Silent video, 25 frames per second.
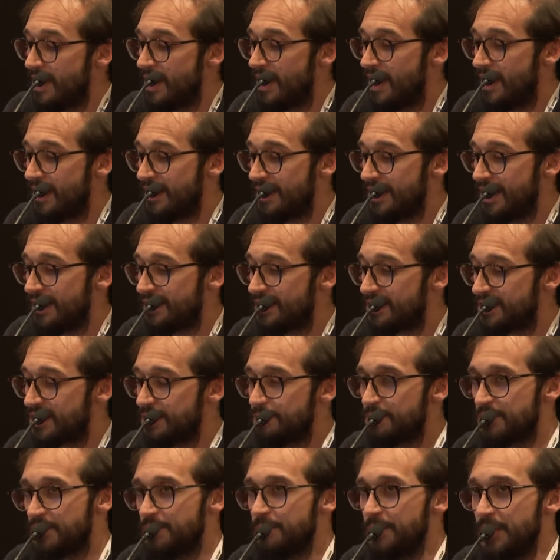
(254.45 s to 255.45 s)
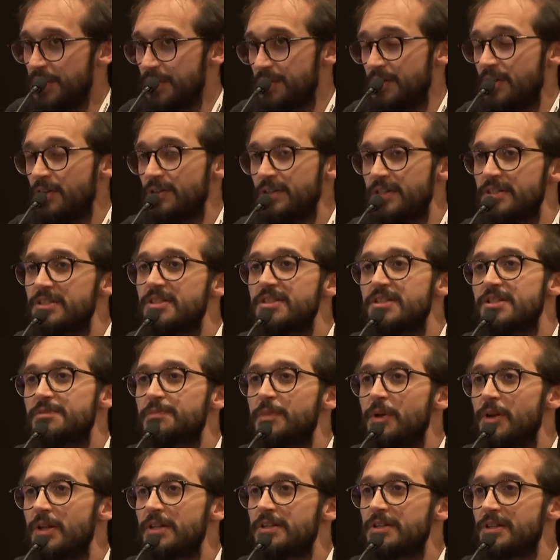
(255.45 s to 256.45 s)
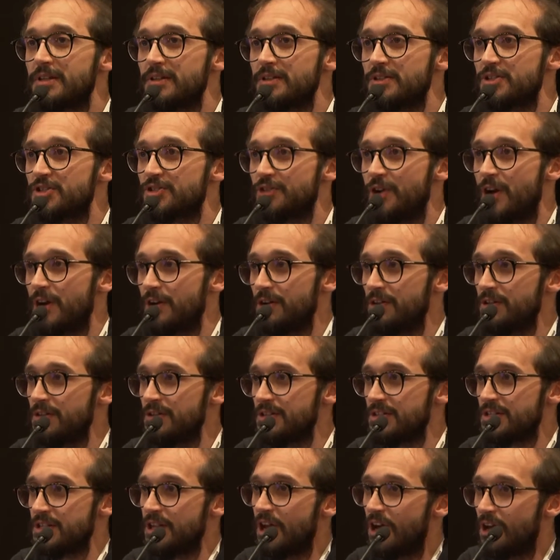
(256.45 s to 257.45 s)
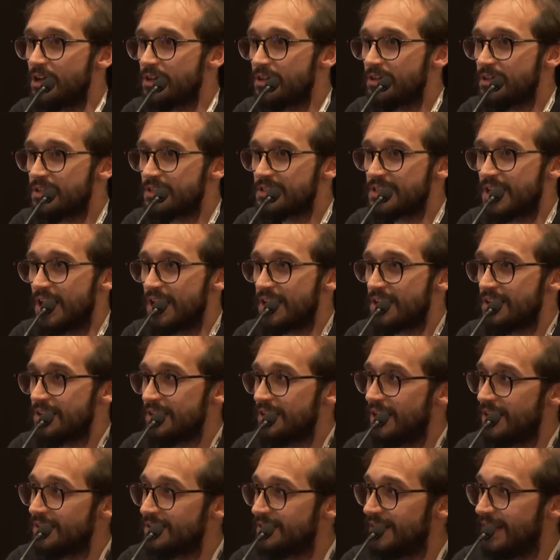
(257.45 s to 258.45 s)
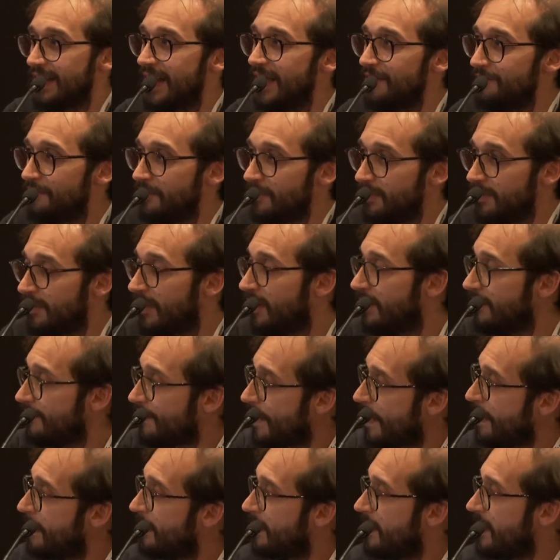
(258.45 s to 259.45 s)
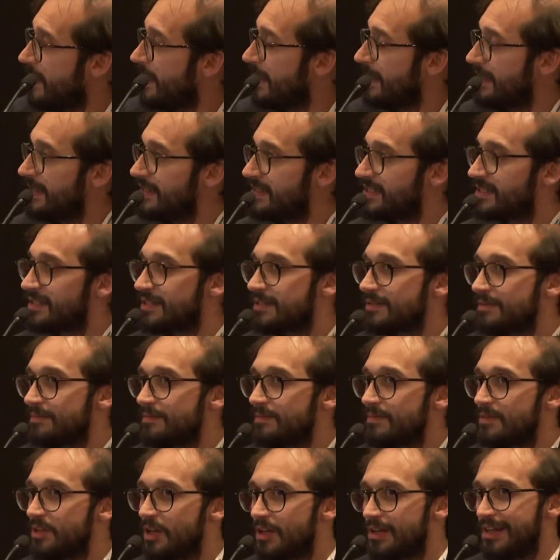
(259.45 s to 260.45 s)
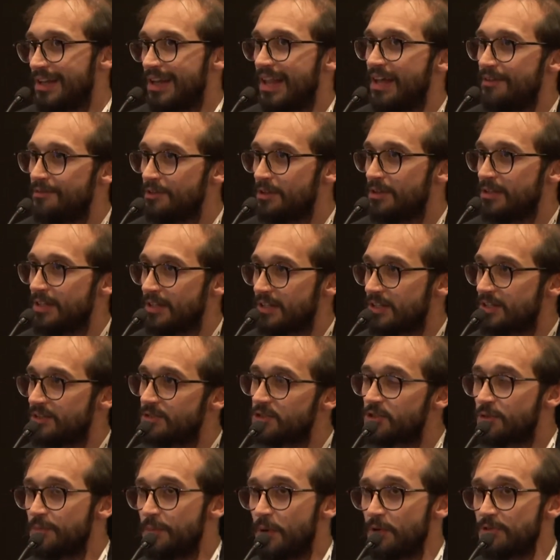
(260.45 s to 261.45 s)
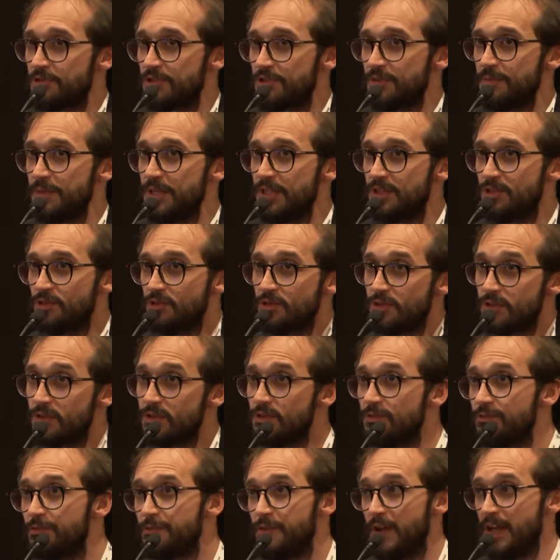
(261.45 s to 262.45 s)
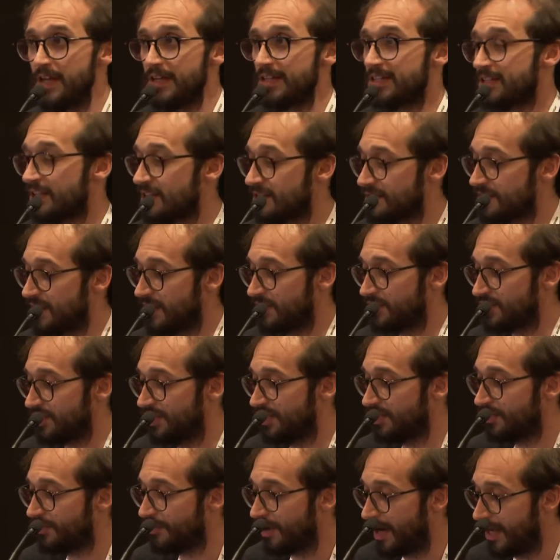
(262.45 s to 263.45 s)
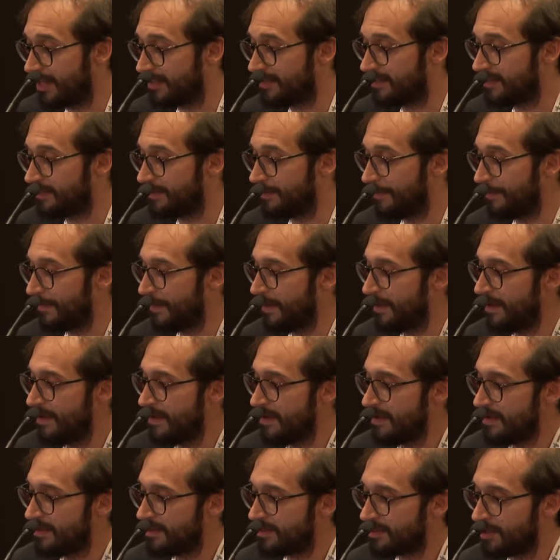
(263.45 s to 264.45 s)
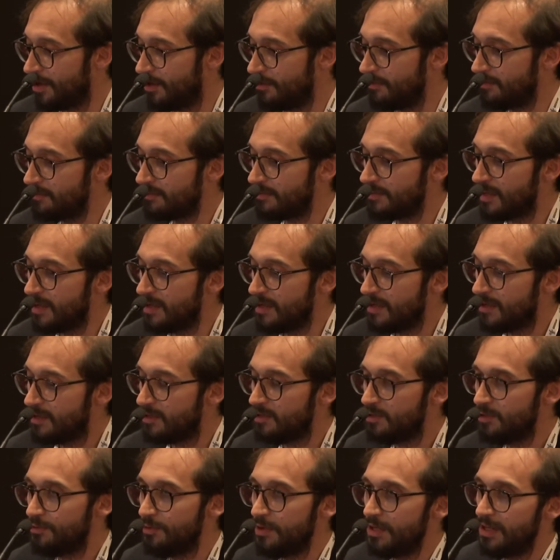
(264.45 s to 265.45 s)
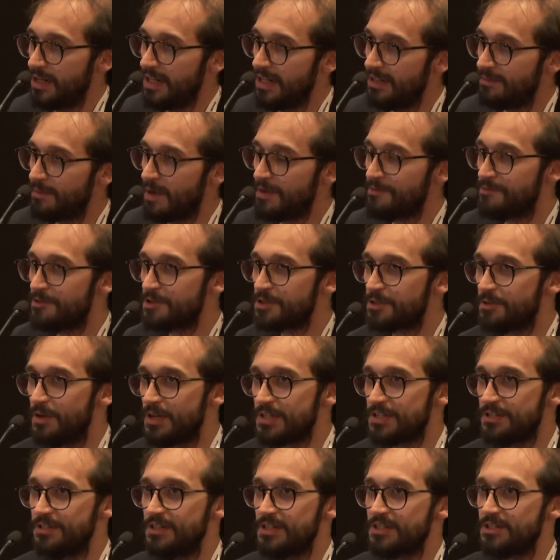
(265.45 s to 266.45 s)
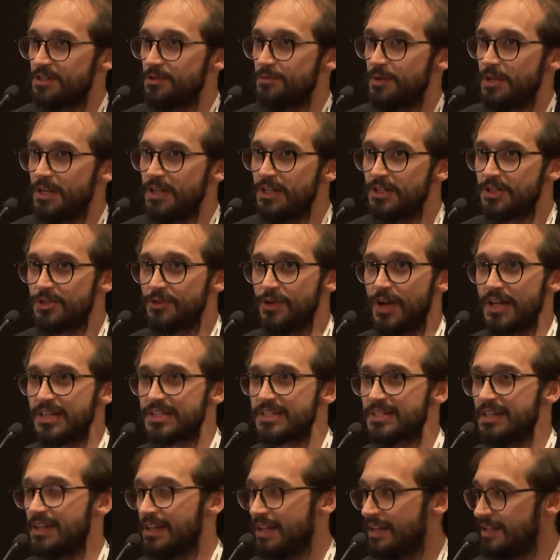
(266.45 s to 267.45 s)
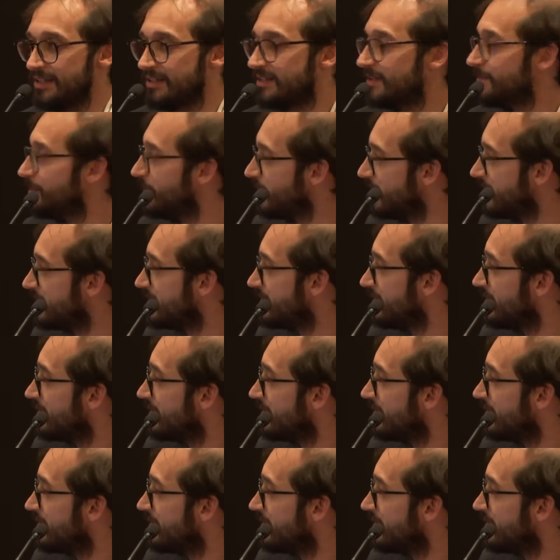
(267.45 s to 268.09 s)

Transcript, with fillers: And yet, it seems to me, you know, that this political struggle is not exactly at the level, uh, it's not the level that it's supposed to be to, to face such a threat. So, do we need, my first question is, do we need to escalate the political